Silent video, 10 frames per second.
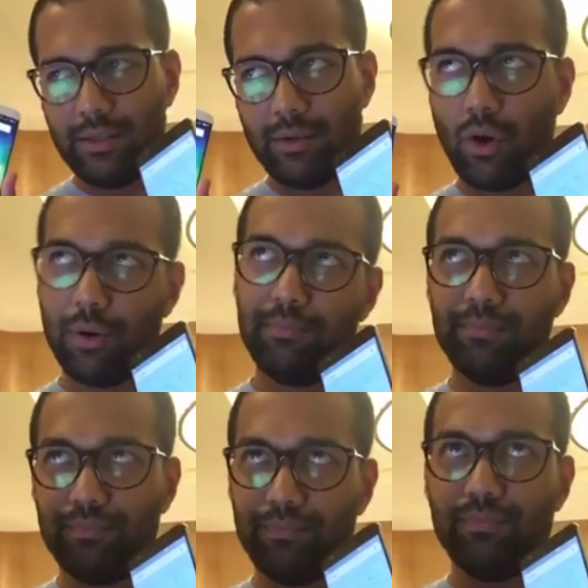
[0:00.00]
or
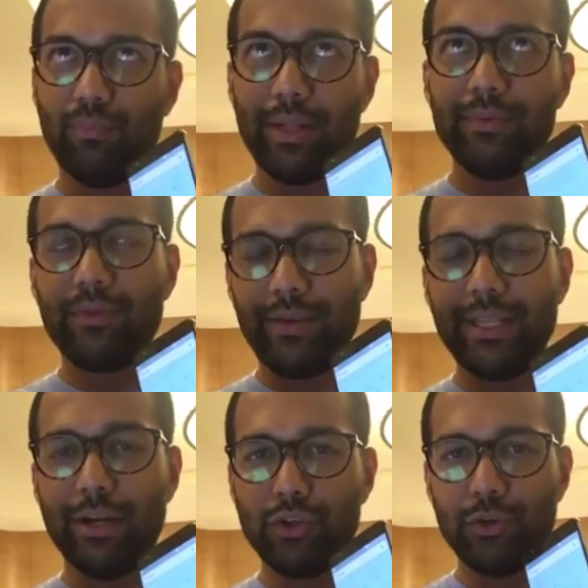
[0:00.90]
well,
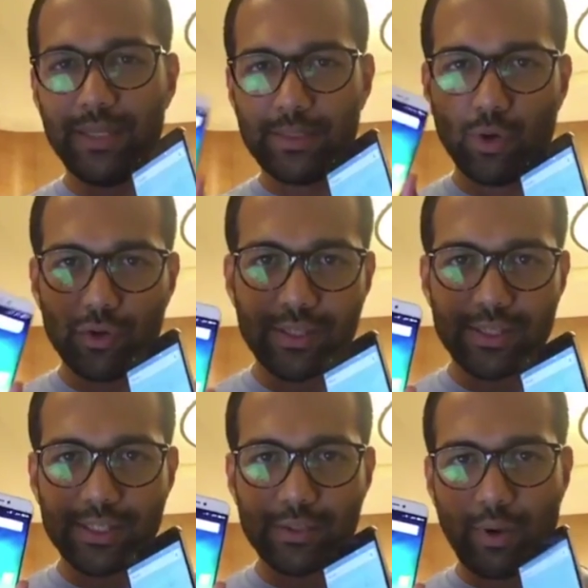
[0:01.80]
3,000 rupees more, because
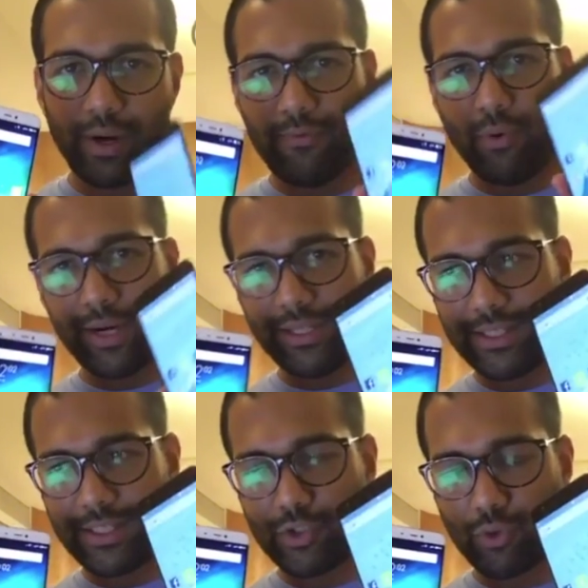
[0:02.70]
this is 24 and
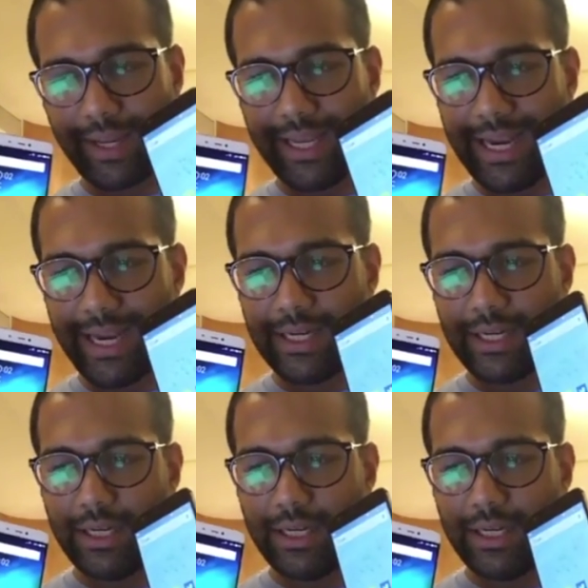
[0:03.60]
this is 28.